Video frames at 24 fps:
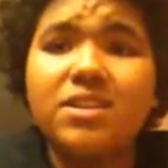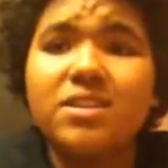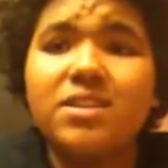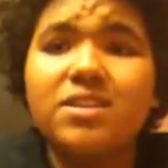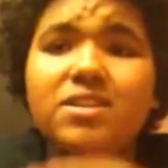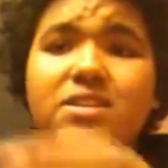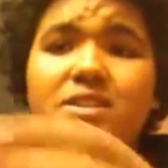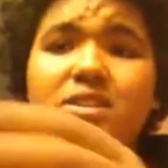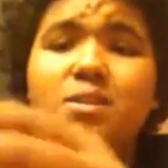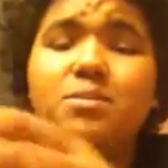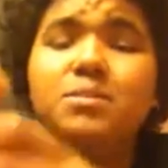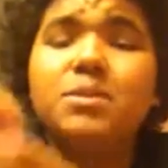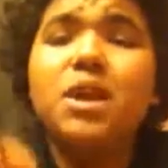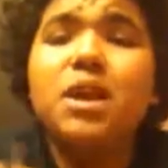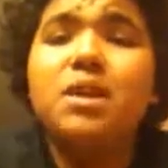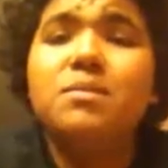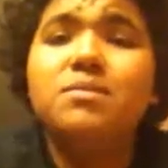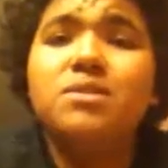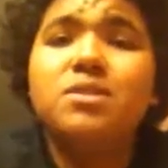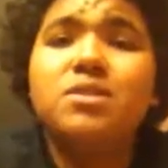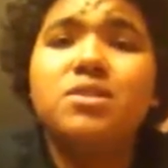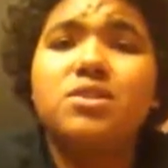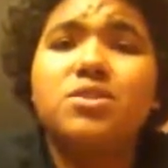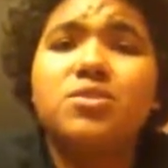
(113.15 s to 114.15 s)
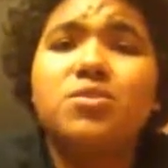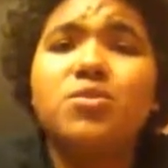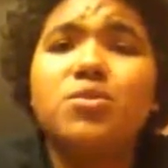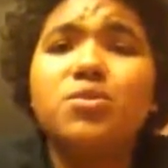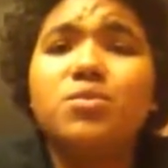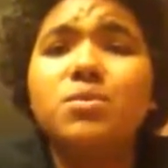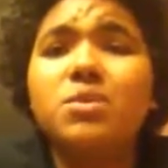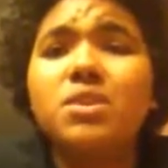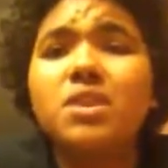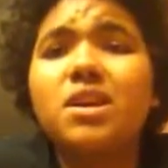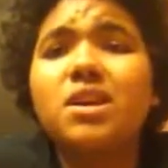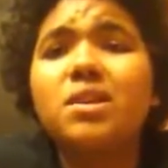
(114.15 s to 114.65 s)
And sometimes the
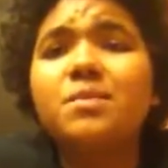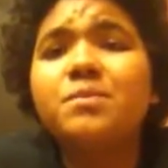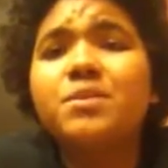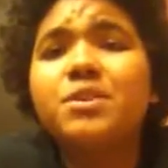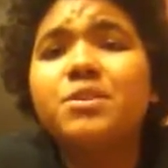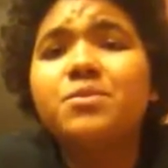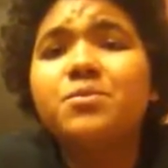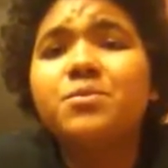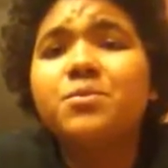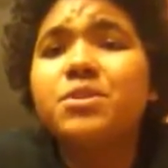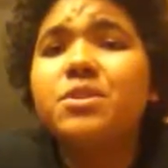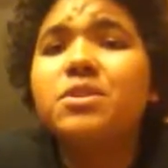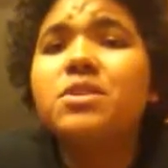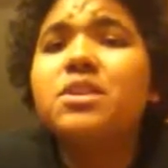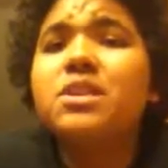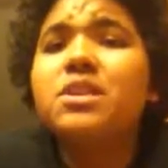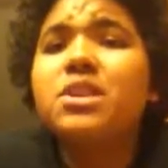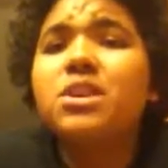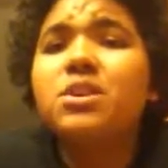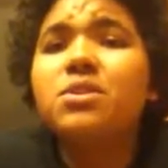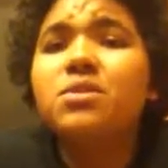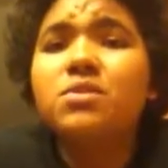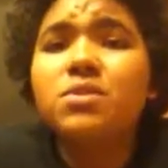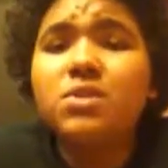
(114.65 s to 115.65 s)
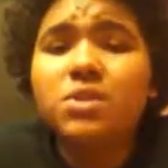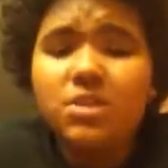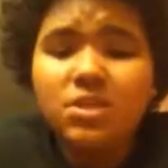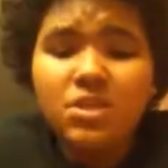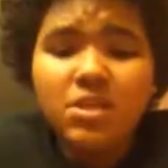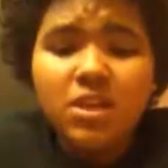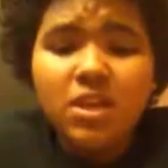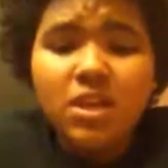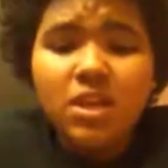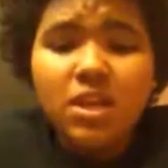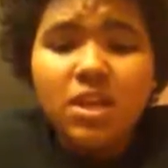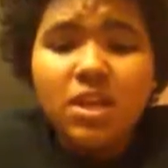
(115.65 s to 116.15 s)
school would come in really close,
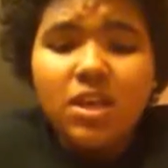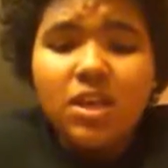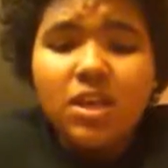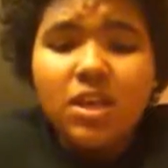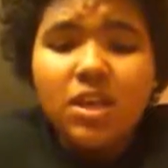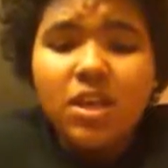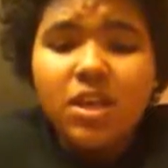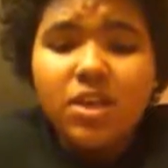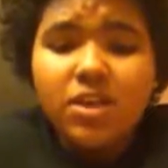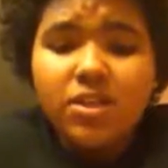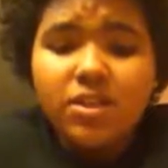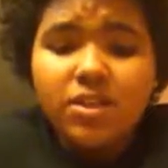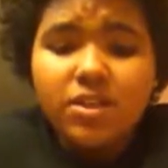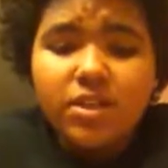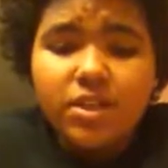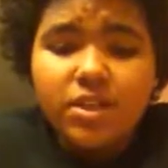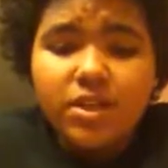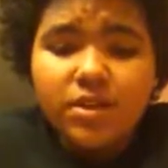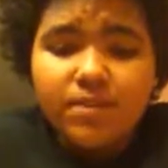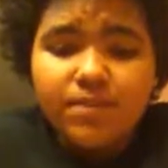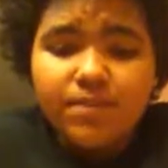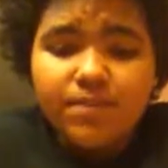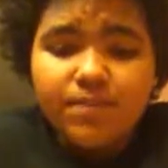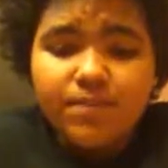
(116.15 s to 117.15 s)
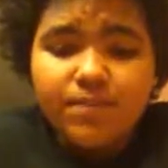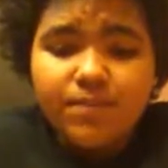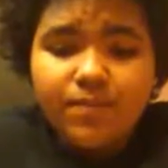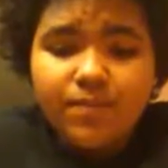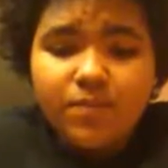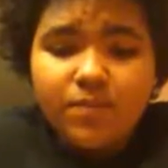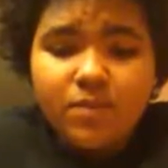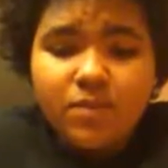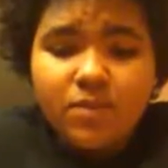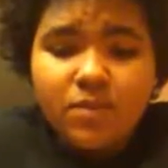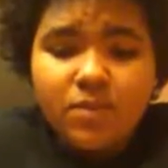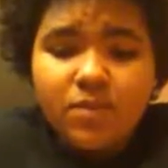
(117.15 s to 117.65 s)
and
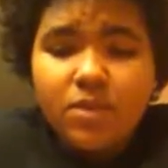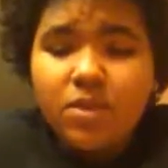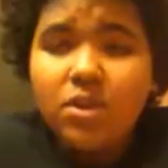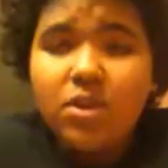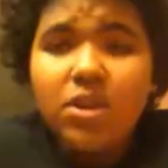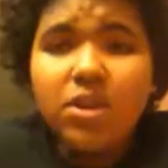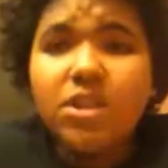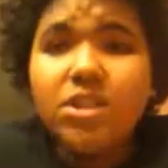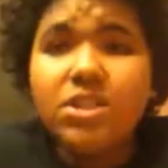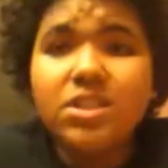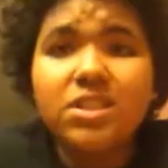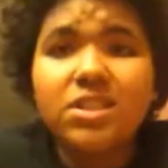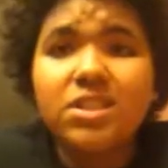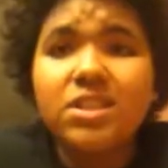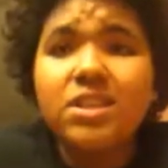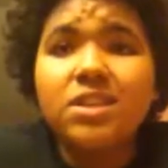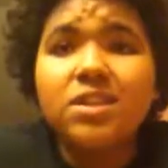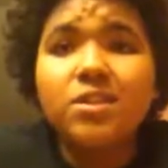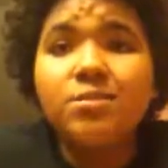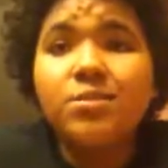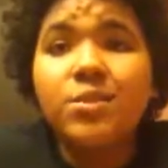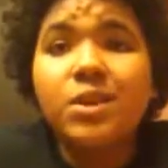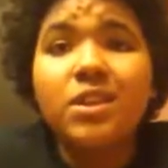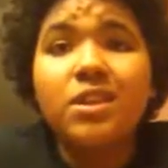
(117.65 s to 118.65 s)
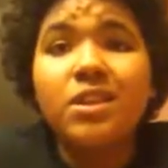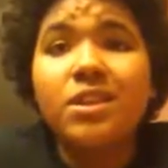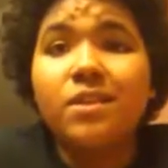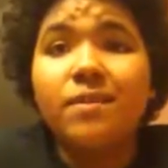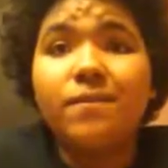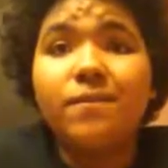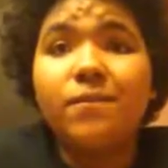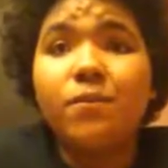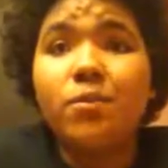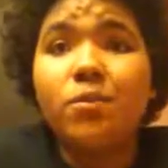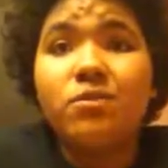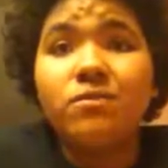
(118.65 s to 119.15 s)
you could just get them at like
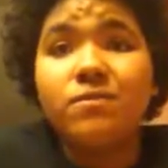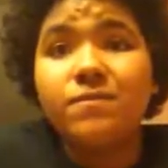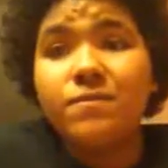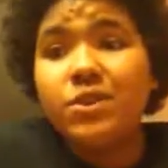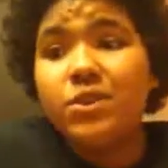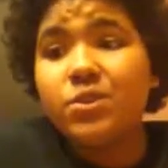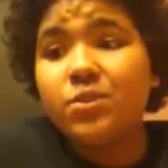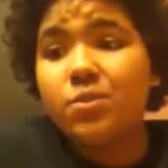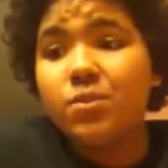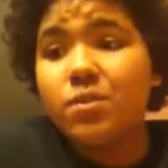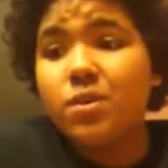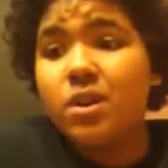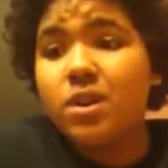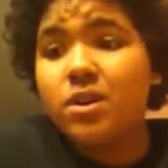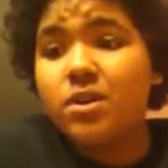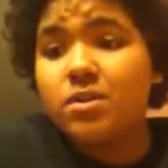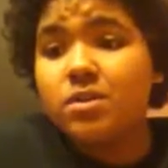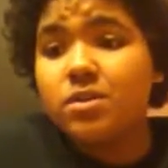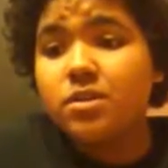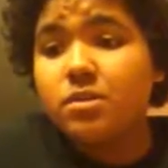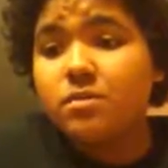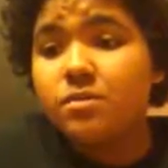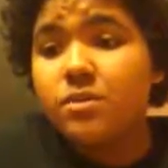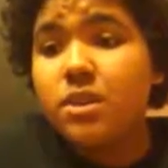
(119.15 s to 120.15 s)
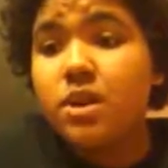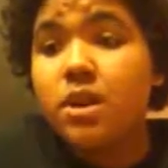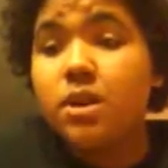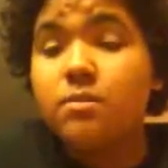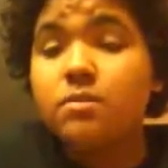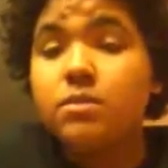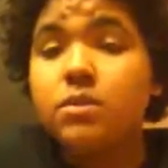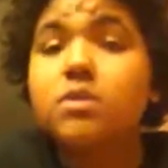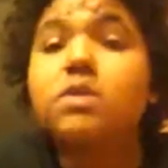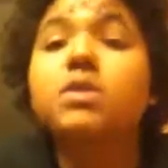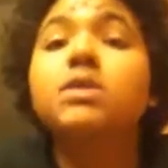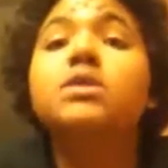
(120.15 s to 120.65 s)
4 feet of water
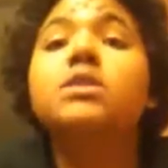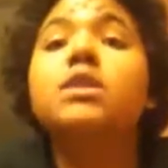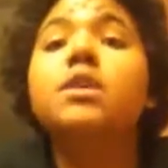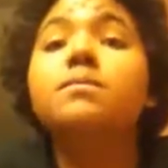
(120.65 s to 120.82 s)
sometimes.